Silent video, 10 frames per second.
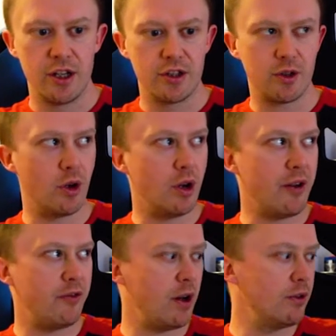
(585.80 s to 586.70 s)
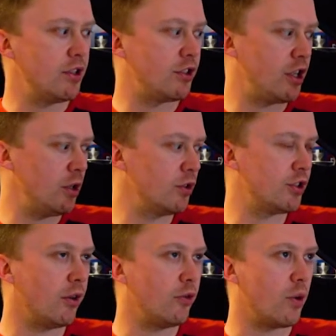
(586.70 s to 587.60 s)
So I found this cool
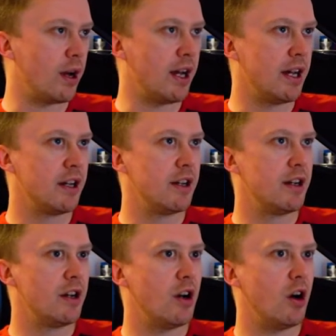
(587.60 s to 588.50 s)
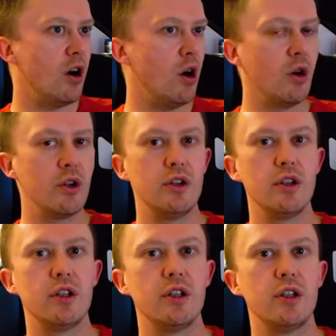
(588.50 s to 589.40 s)
software on
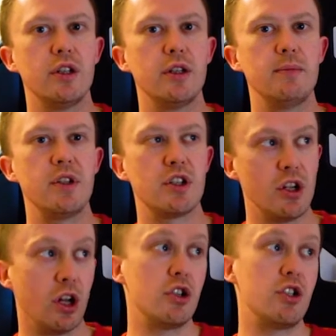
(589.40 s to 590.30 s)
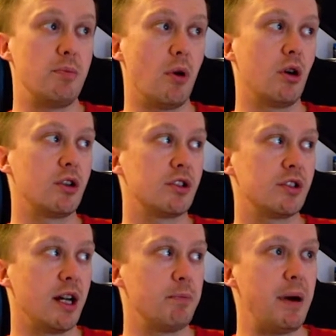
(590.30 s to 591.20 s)
my Synology box
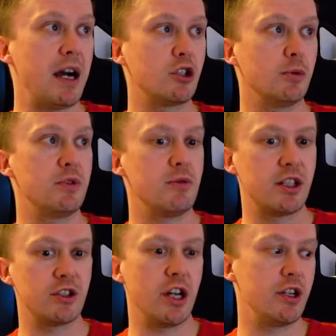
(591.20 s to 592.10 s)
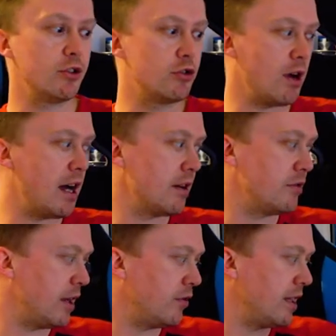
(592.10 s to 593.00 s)
that backs up to external drive
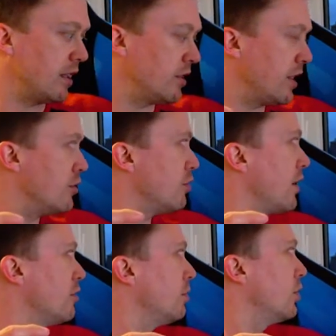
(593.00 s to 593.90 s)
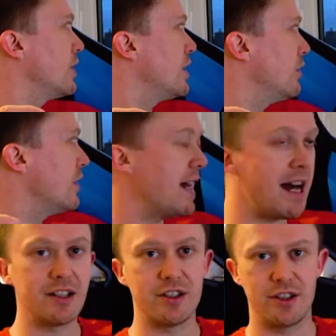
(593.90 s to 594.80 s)
if the external drive is plugged into the
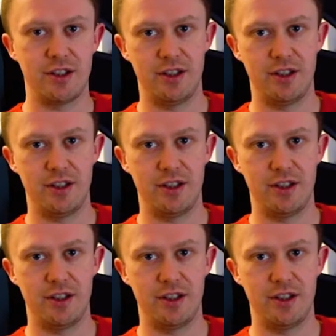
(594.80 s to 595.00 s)
NAS.